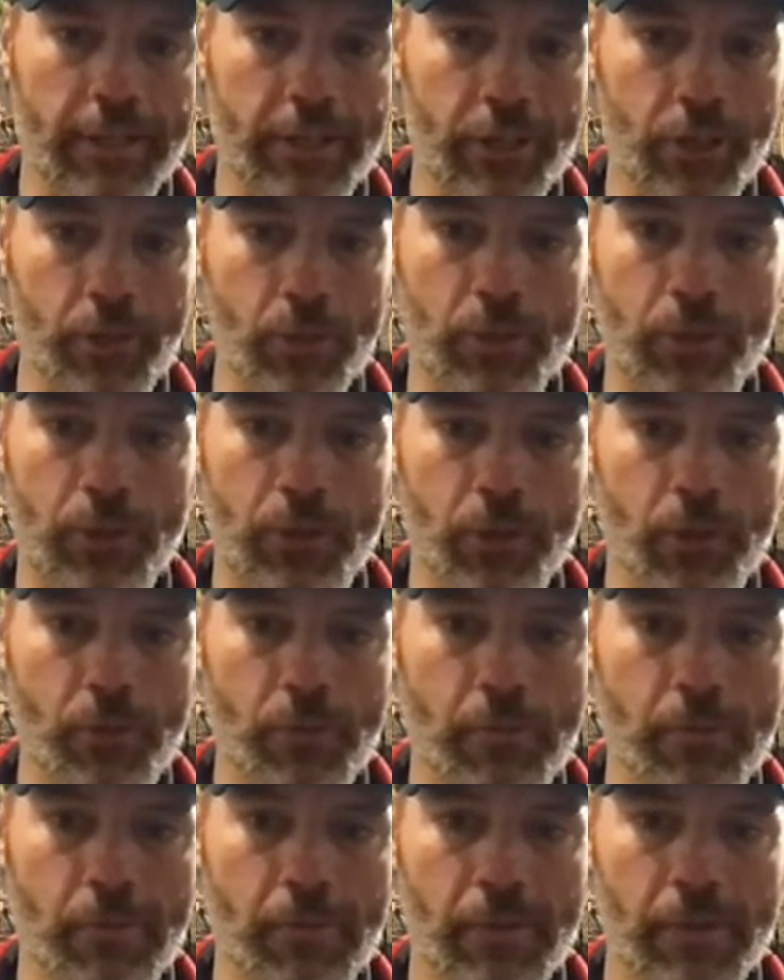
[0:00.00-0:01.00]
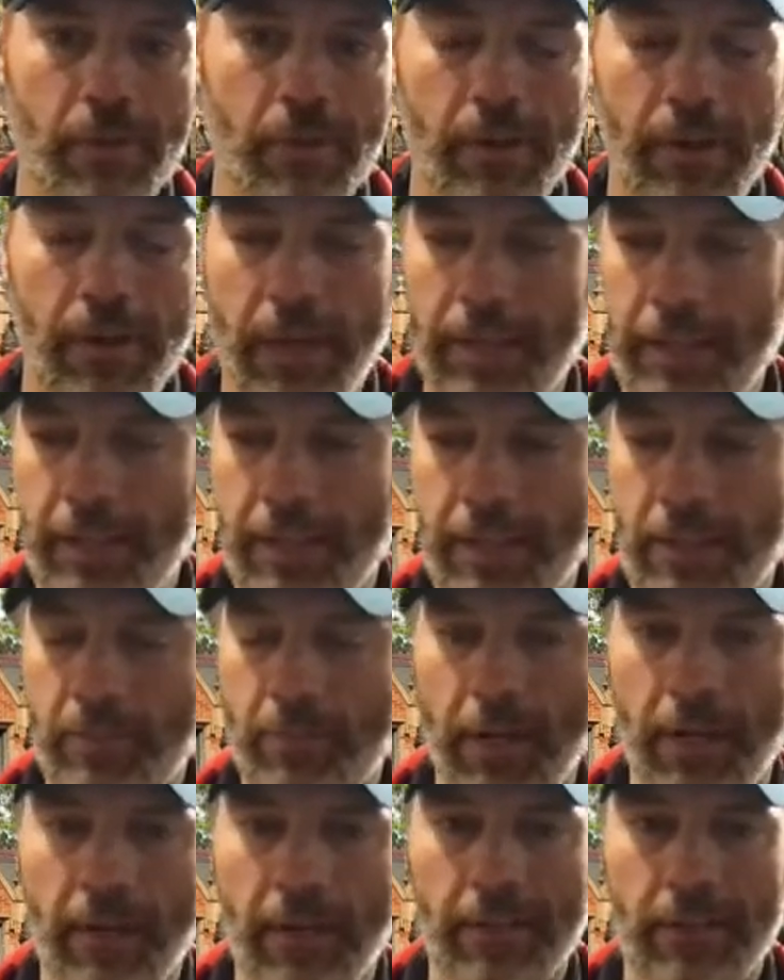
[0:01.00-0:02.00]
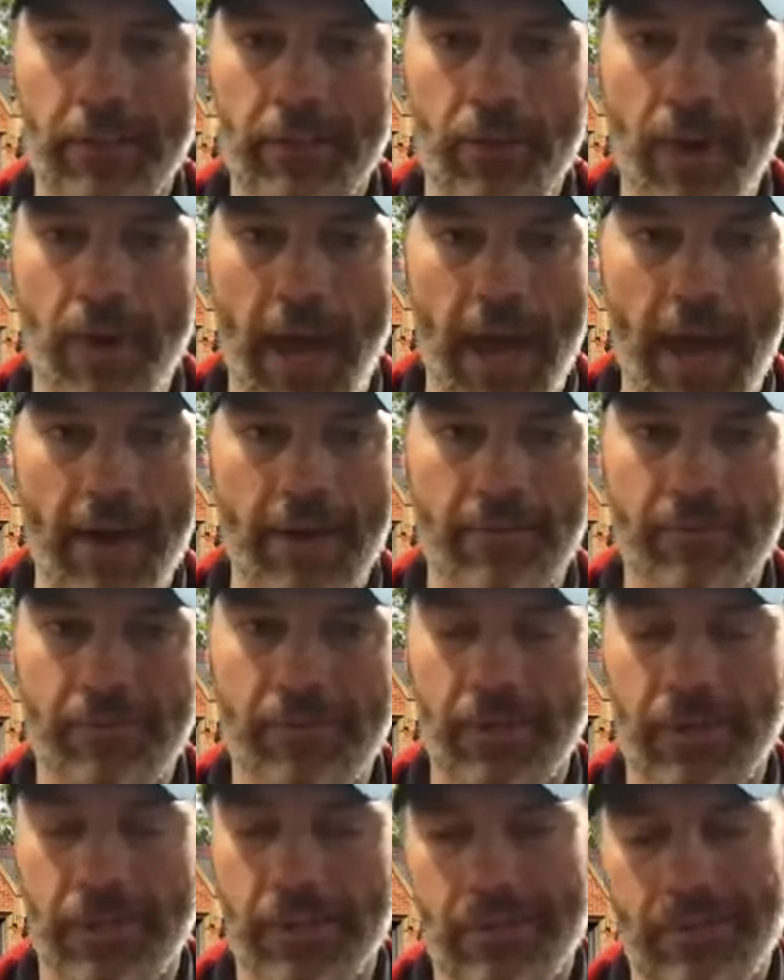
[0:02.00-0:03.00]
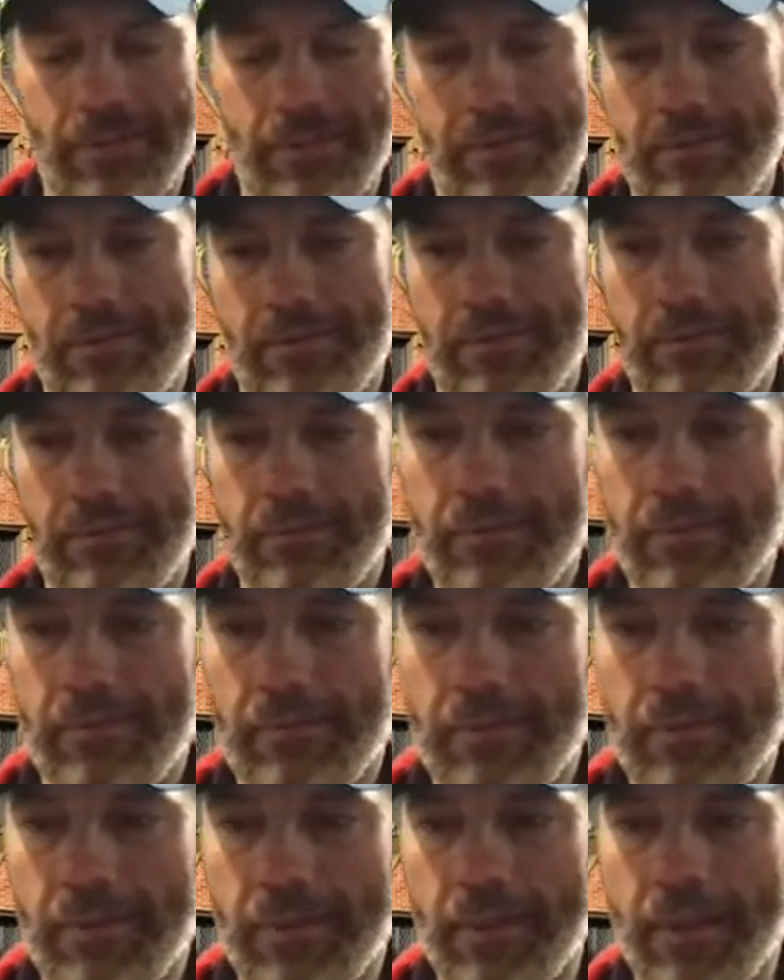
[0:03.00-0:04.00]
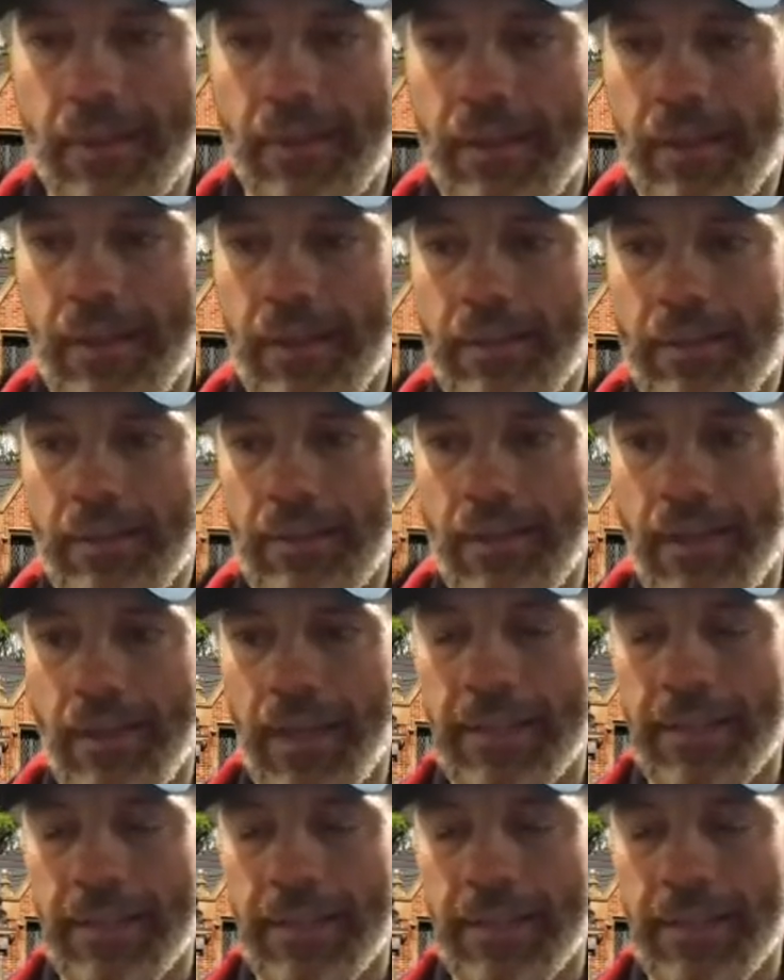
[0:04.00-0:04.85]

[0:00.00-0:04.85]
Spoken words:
YouTube and the experience you have is it's